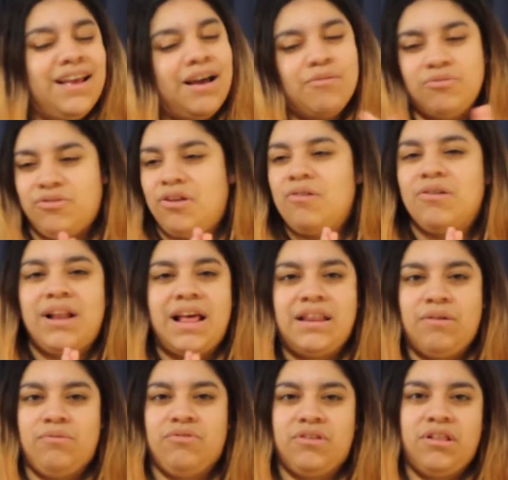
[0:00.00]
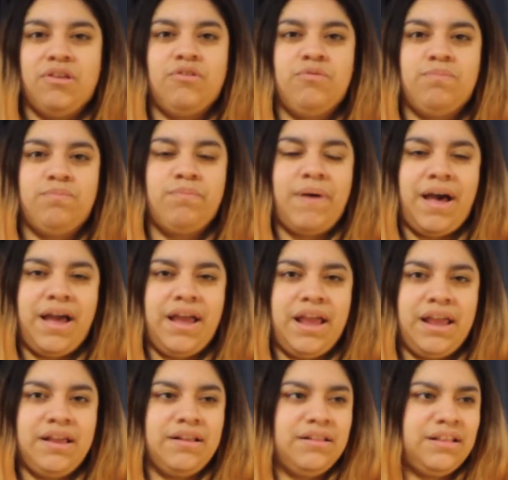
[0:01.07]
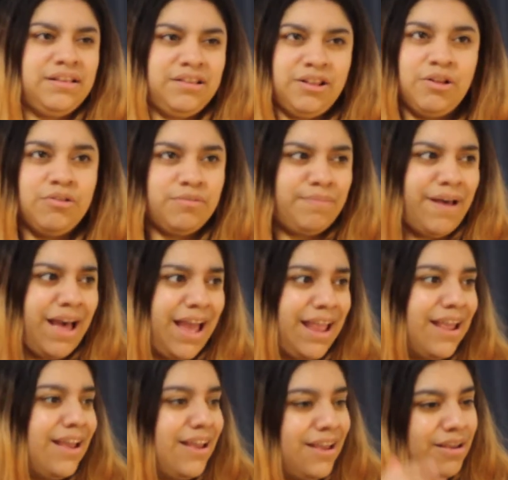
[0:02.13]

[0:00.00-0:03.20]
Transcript: I was so glad it was close by, close by,